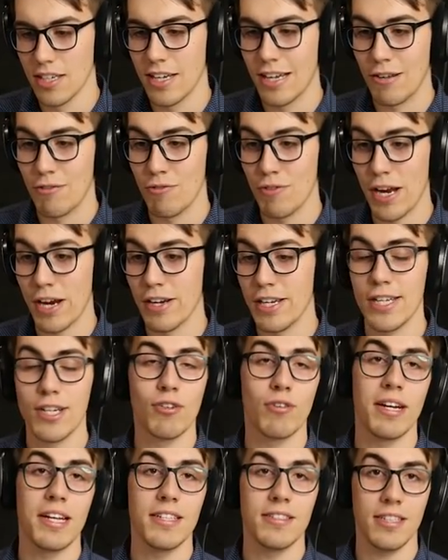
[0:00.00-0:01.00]
very
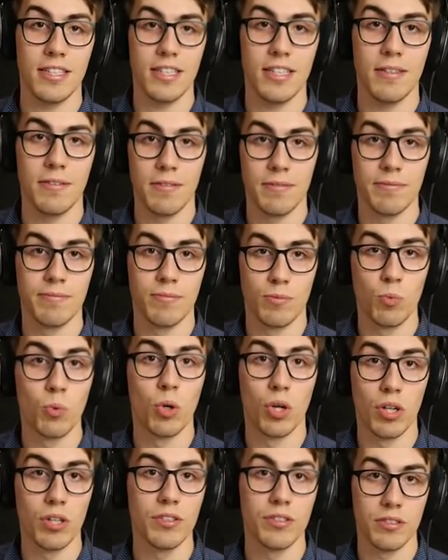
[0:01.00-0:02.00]
crazy
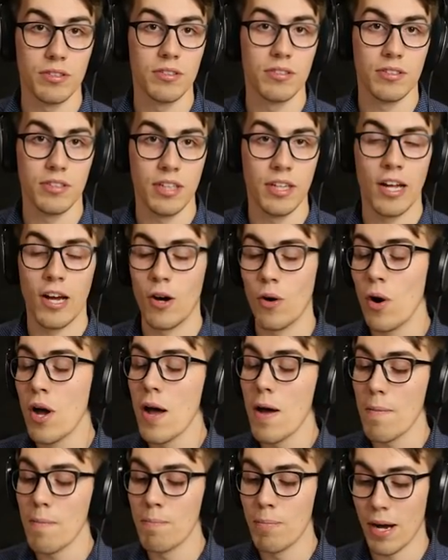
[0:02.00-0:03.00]
world, you know?
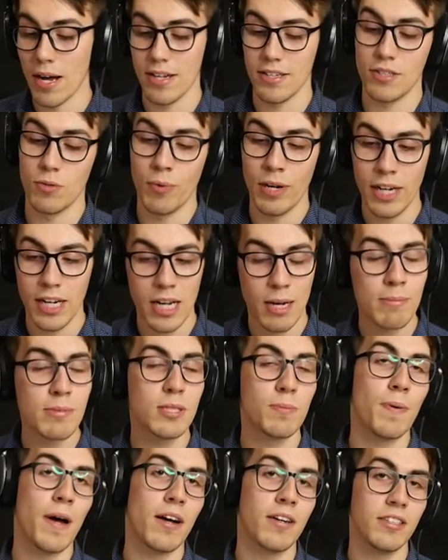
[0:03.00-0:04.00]
But when it comes
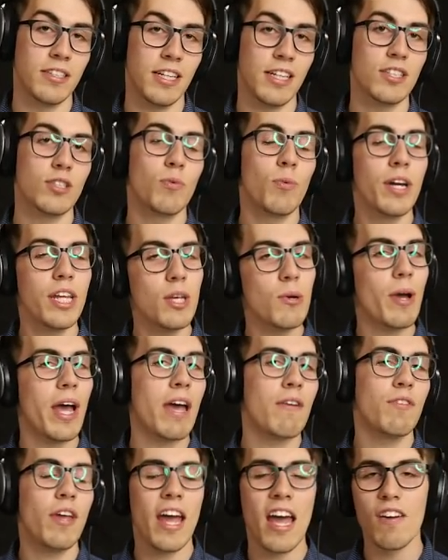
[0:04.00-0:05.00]
to politics, what do you
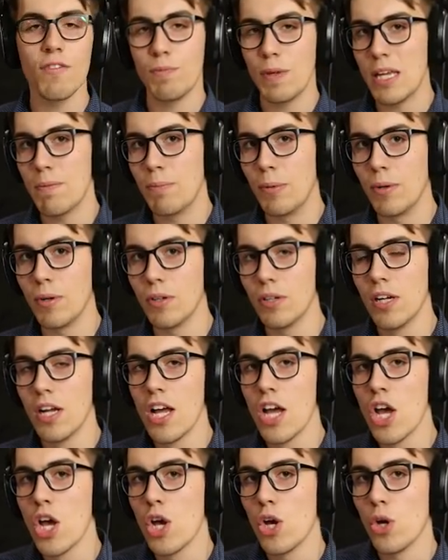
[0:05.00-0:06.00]
have? You have people
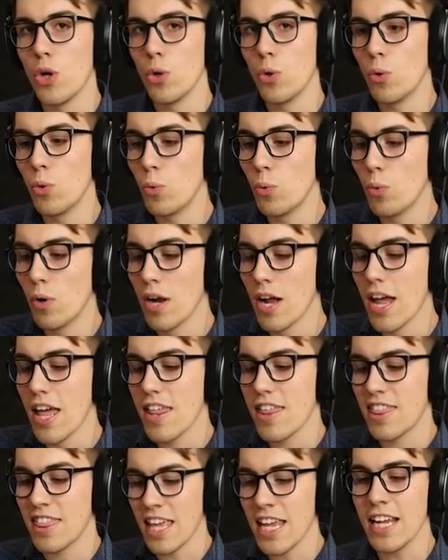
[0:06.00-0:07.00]
who
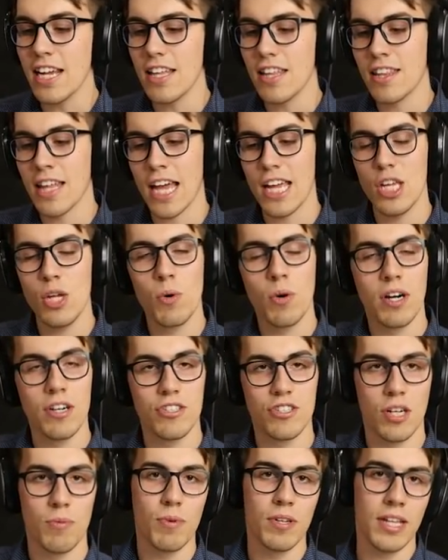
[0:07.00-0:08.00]
think that you are
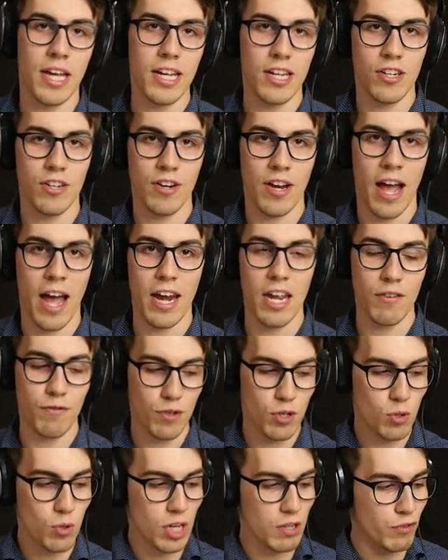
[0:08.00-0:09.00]
someone that you're not. If
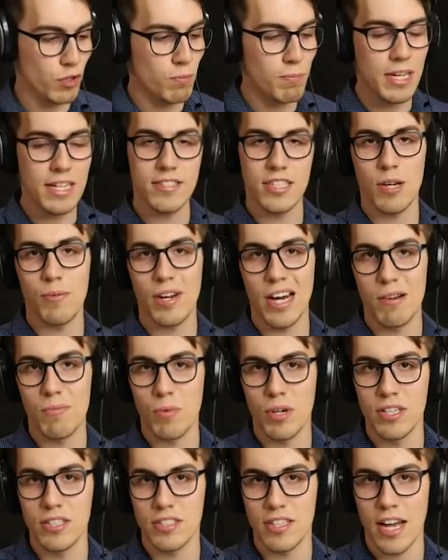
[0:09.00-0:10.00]
you if you meet someone on
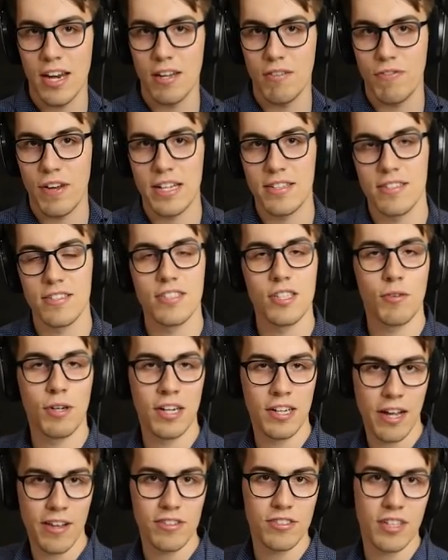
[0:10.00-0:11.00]
one side of the fence and someone
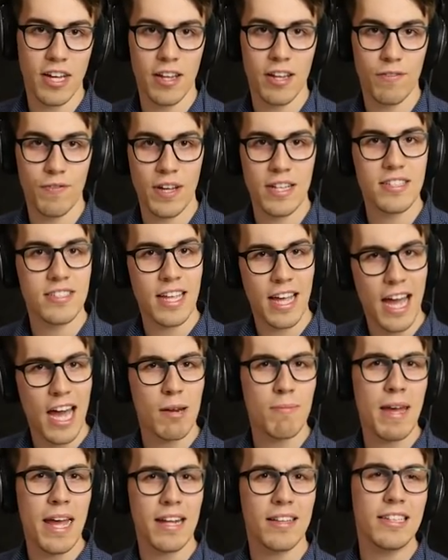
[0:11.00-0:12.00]
on the other side of the fence, they
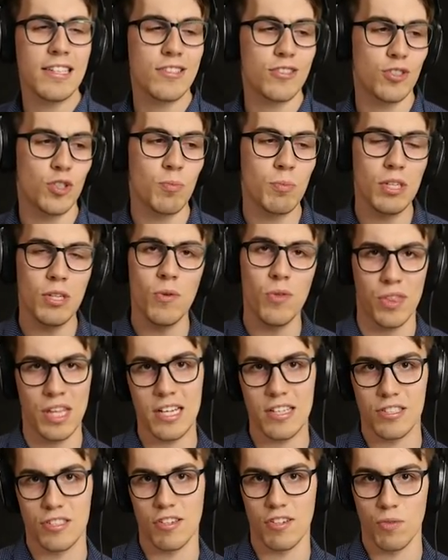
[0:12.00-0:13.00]
automatically assume that you
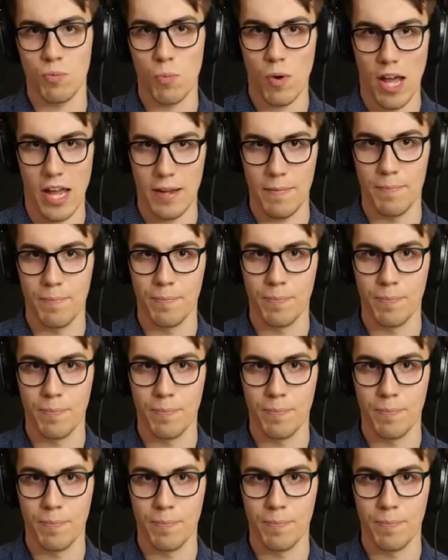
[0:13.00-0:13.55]
think a certain way.